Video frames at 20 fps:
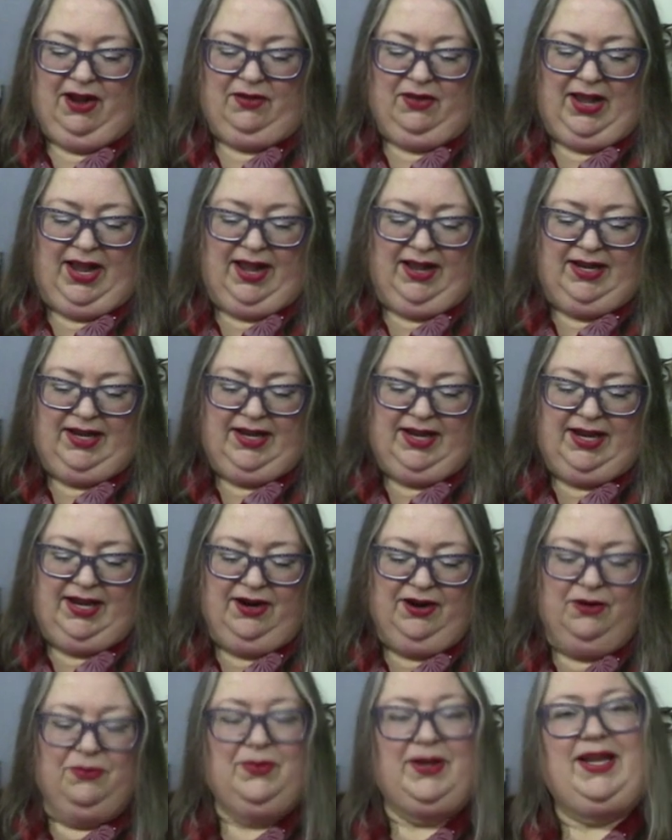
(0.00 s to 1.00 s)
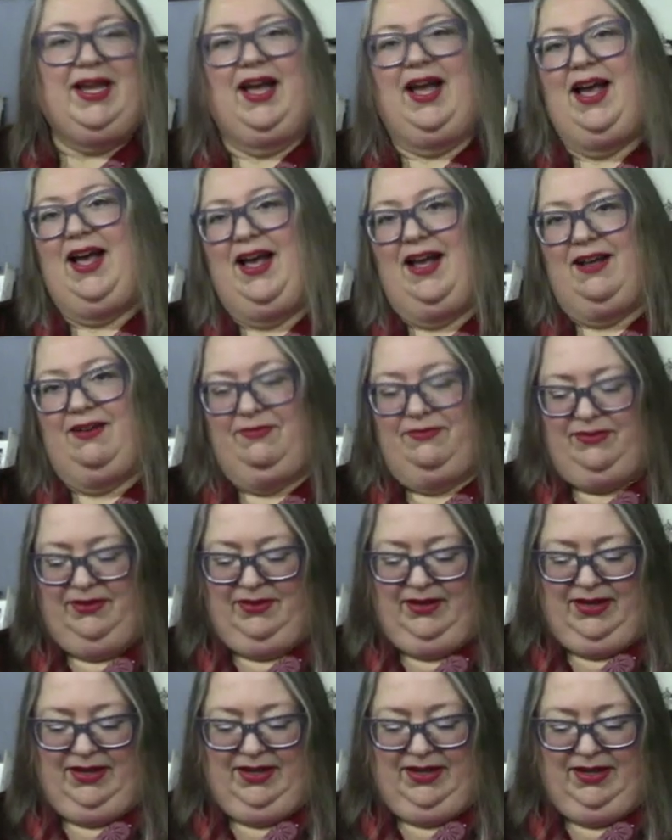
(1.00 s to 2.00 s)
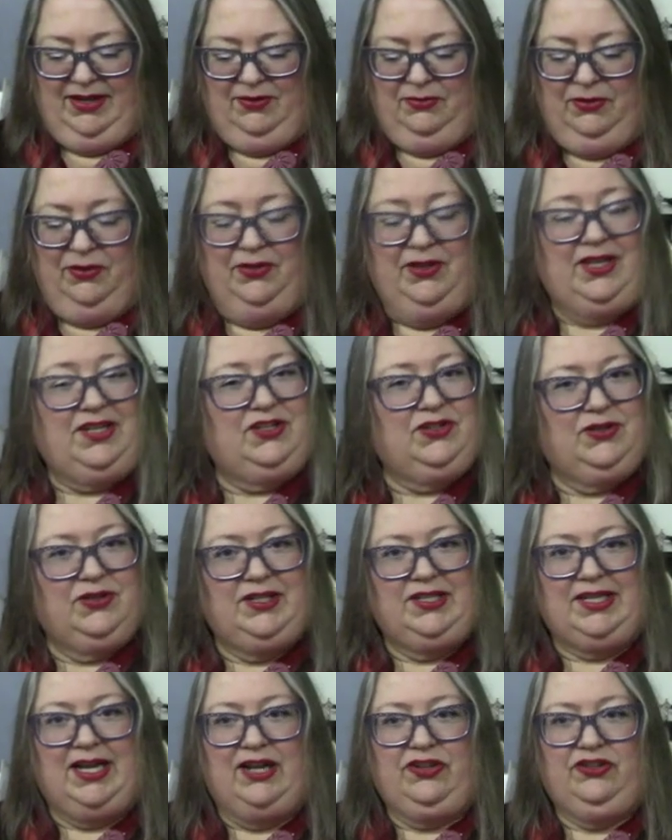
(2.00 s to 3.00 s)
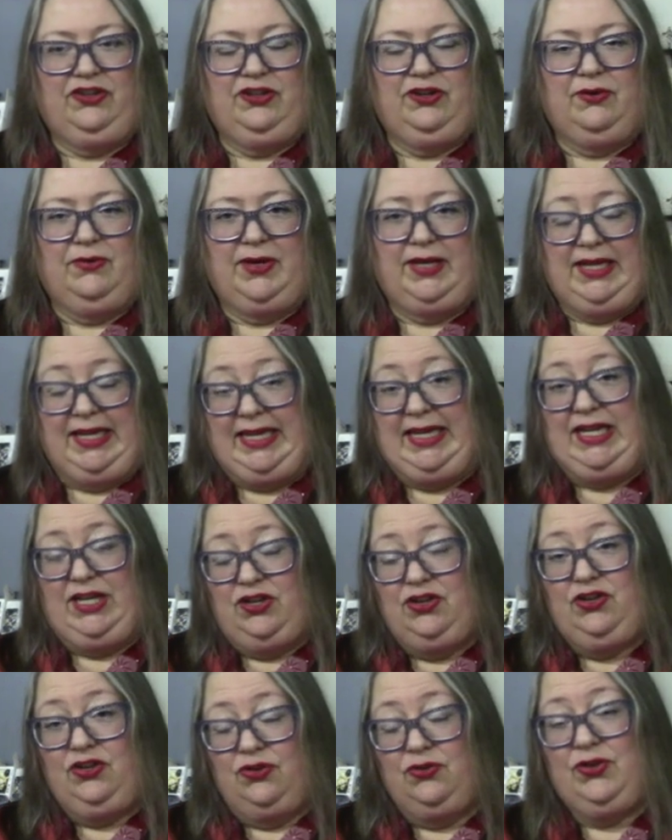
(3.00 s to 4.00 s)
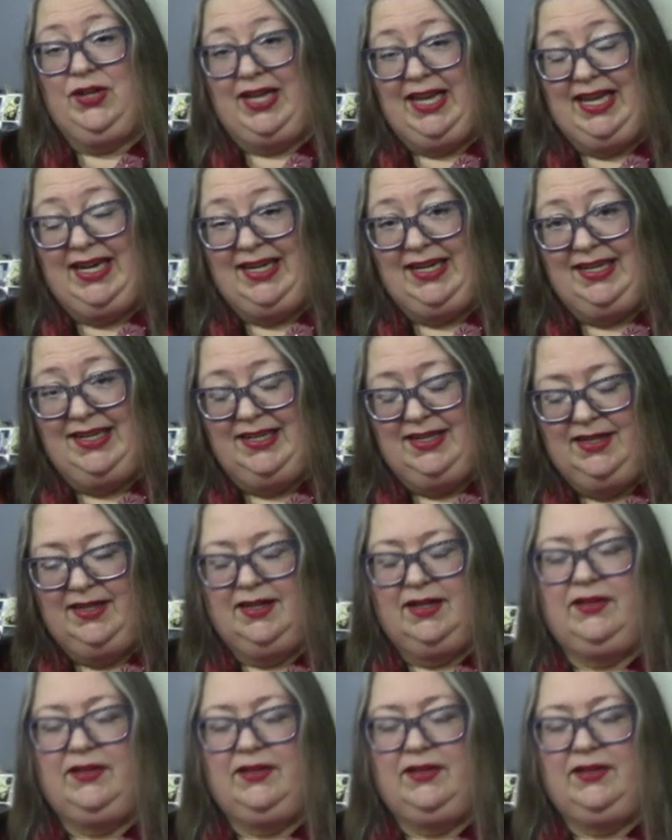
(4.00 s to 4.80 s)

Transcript: And here we have, were these goods actually going into Canada?